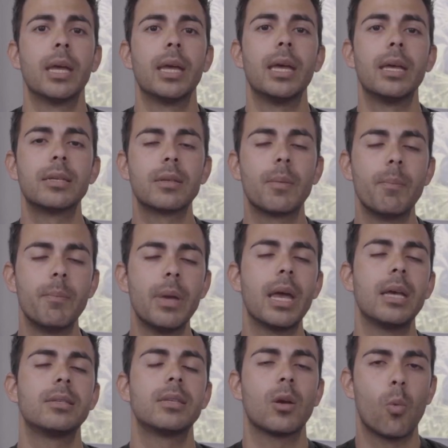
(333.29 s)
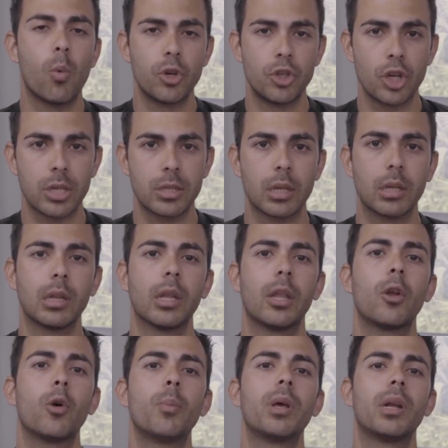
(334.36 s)
It is amazing what just a
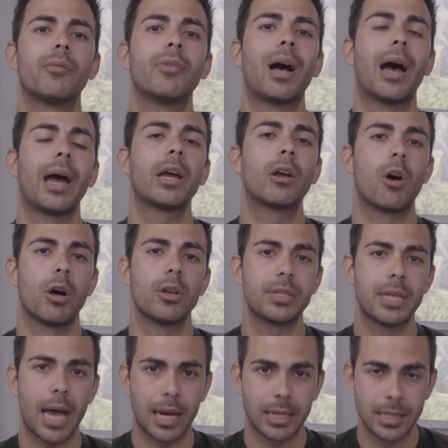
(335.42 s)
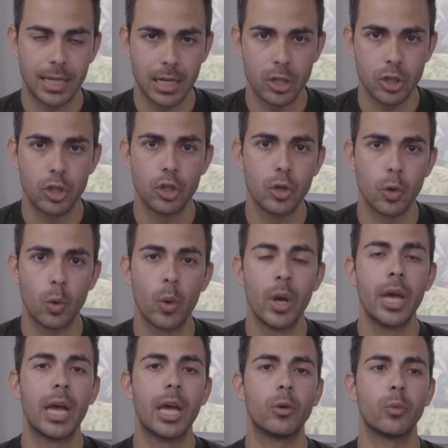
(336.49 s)
little bit of eye contact can do
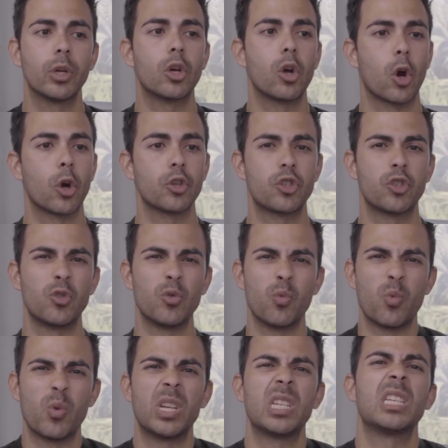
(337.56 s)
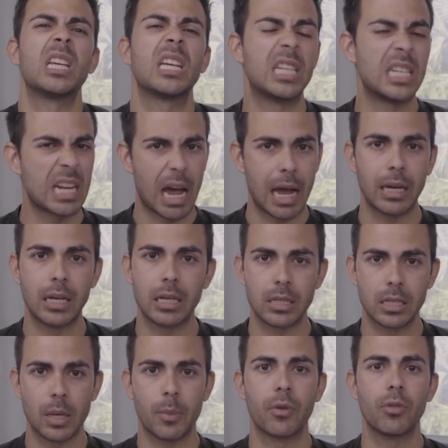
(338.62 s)
in regards to reigniting
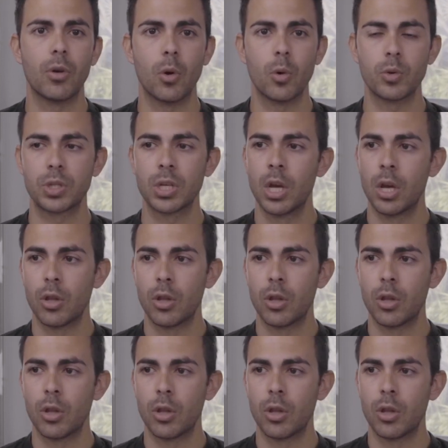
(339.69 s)
some of those